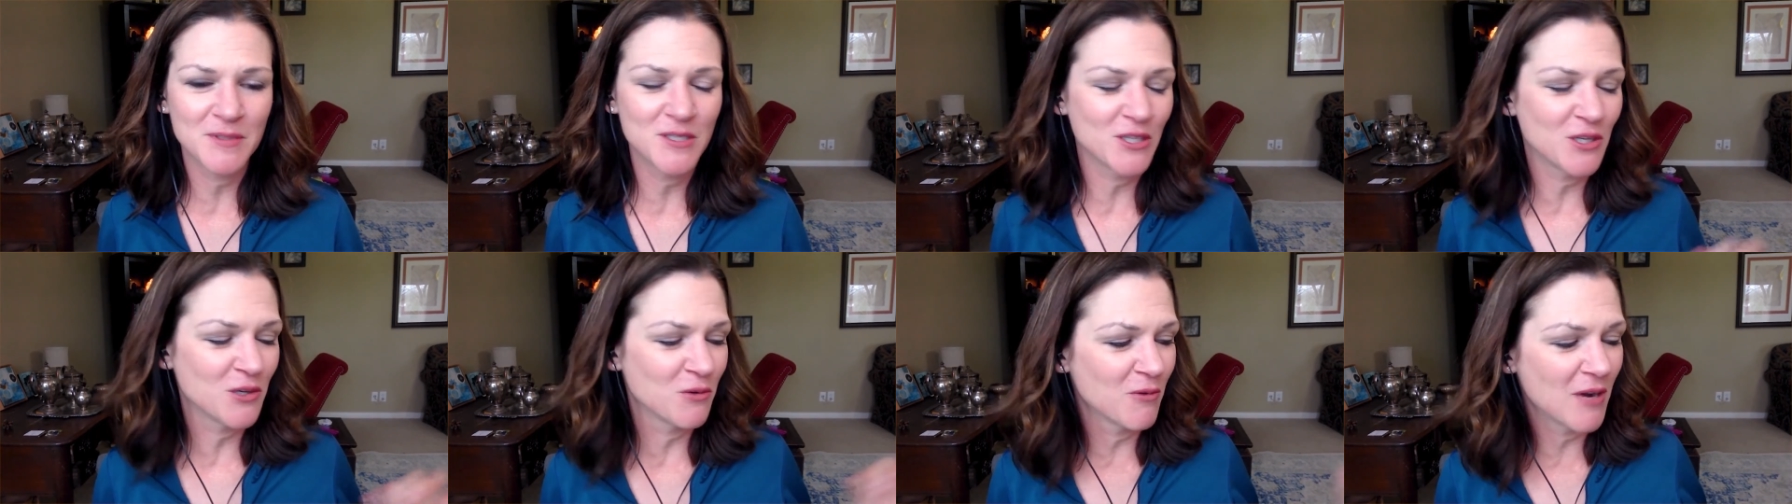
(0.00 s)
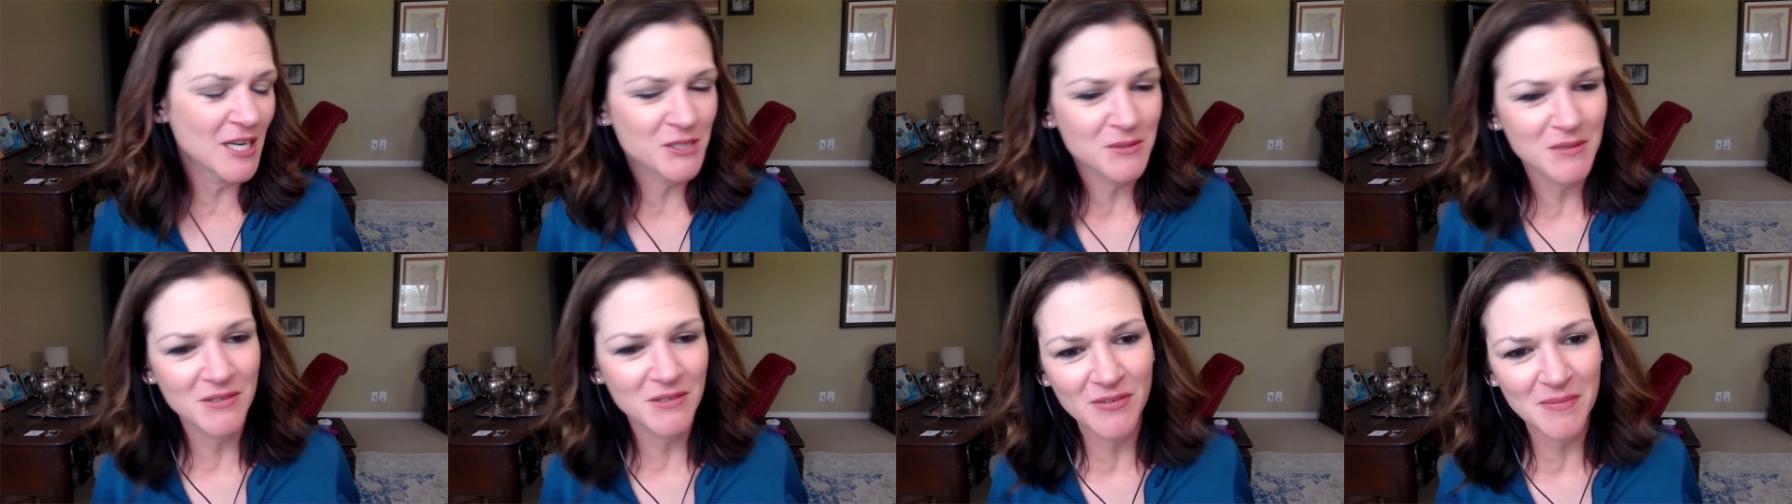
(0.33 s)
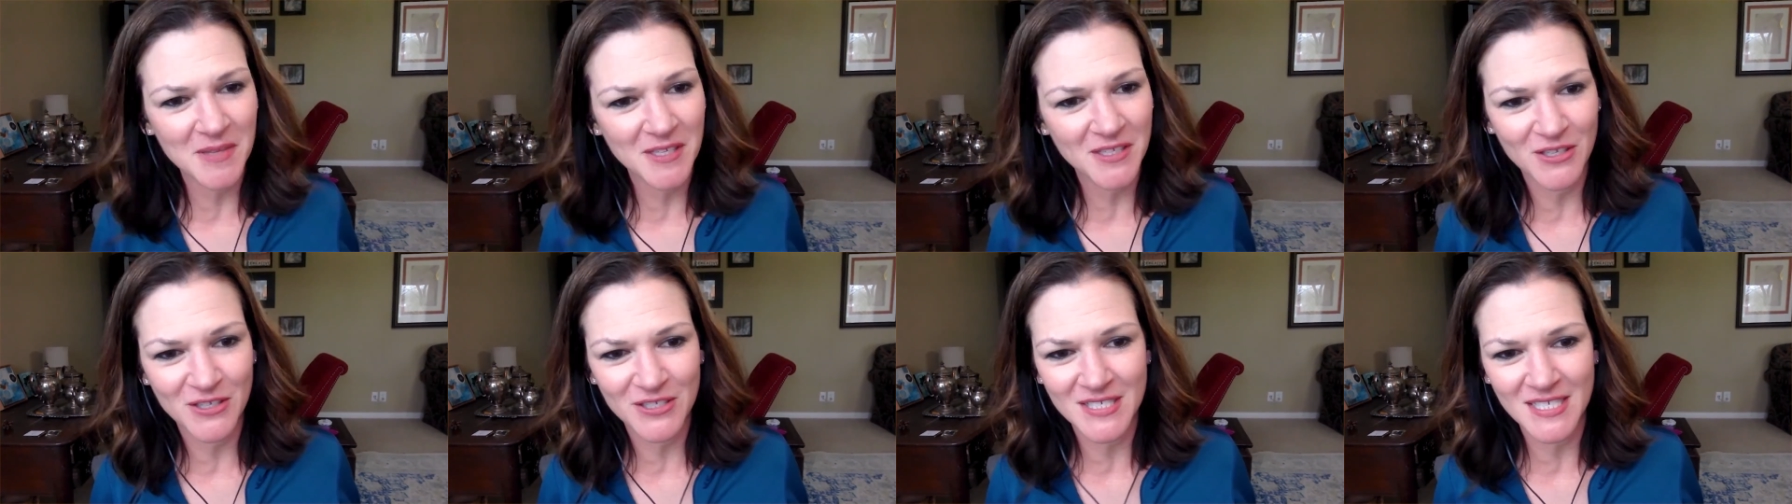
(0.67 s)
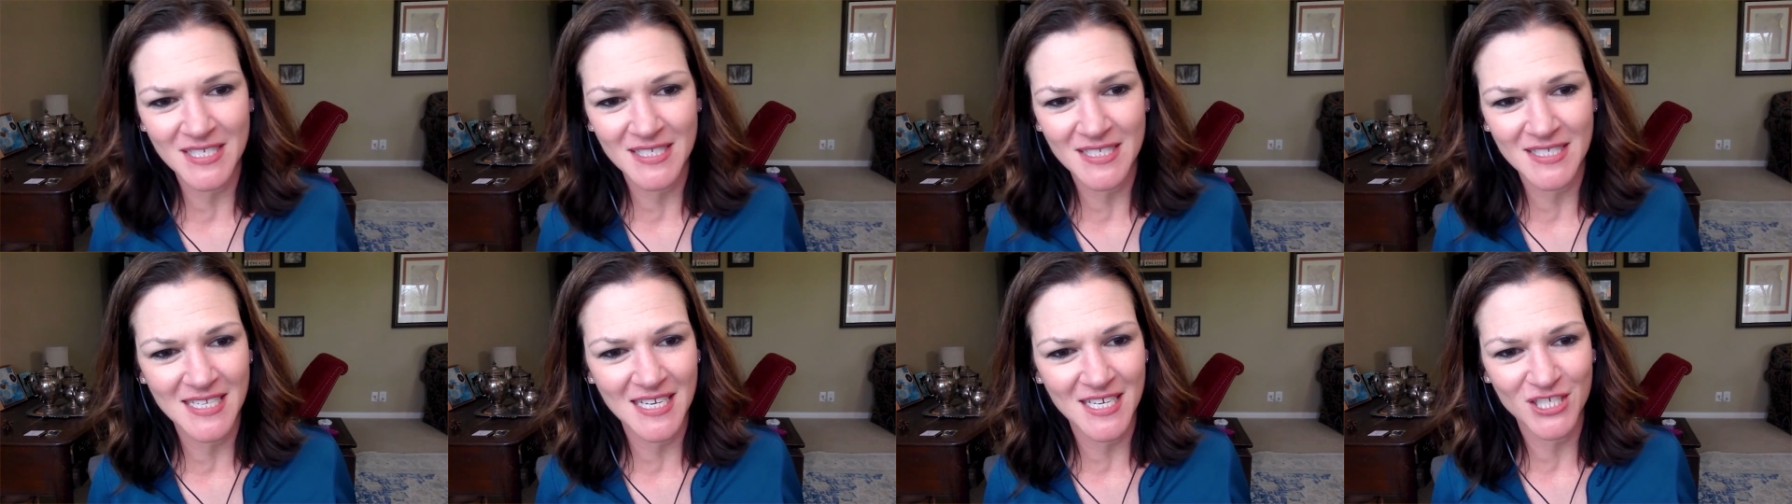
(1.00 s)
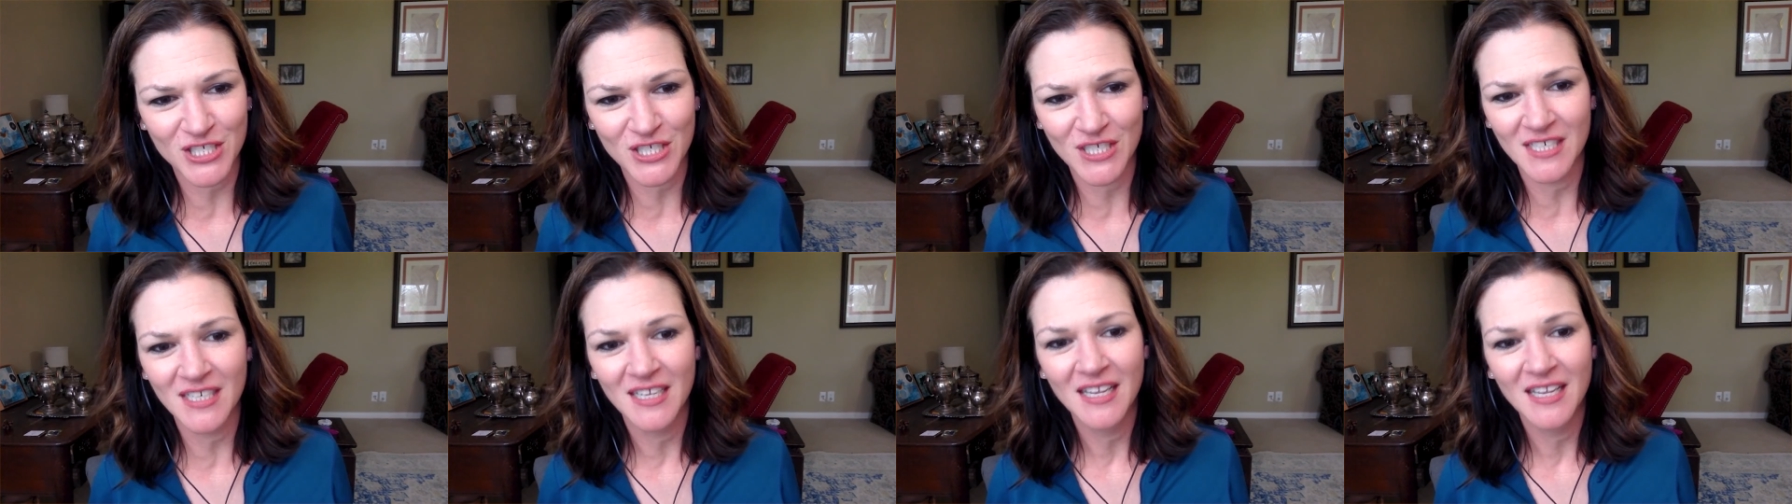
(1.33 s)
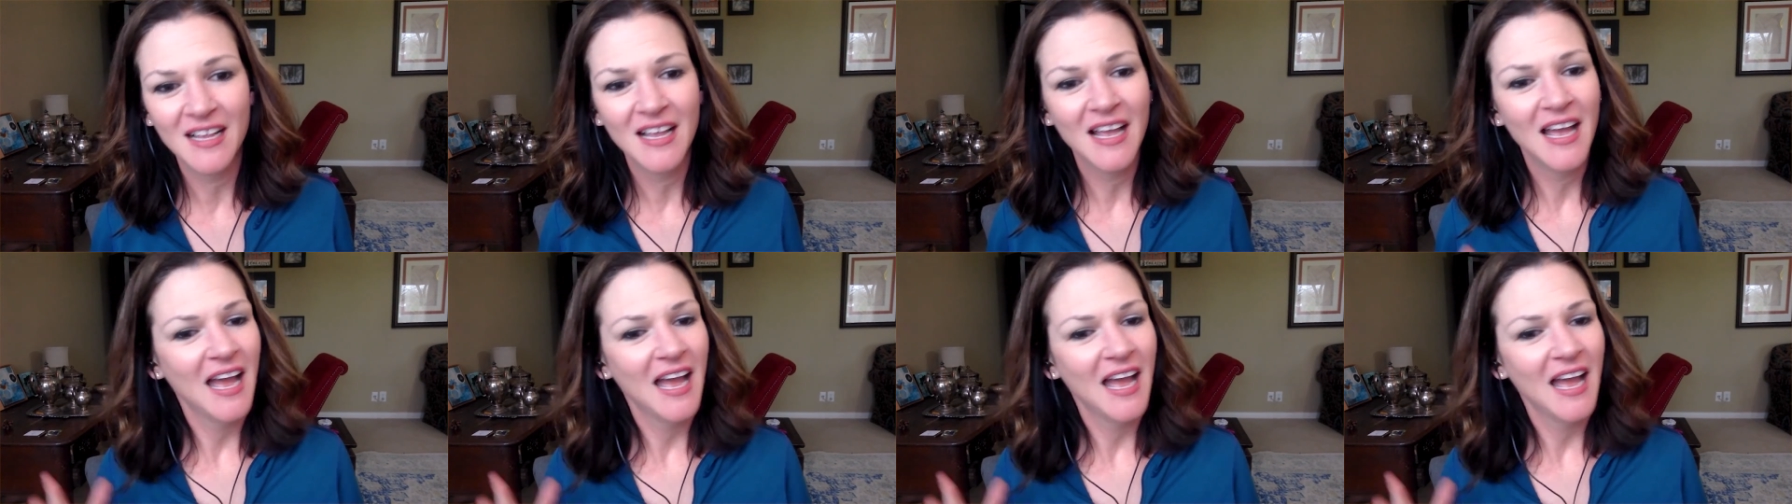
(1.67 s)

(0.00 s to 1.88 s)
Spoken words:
You can watch me from the nurse's station.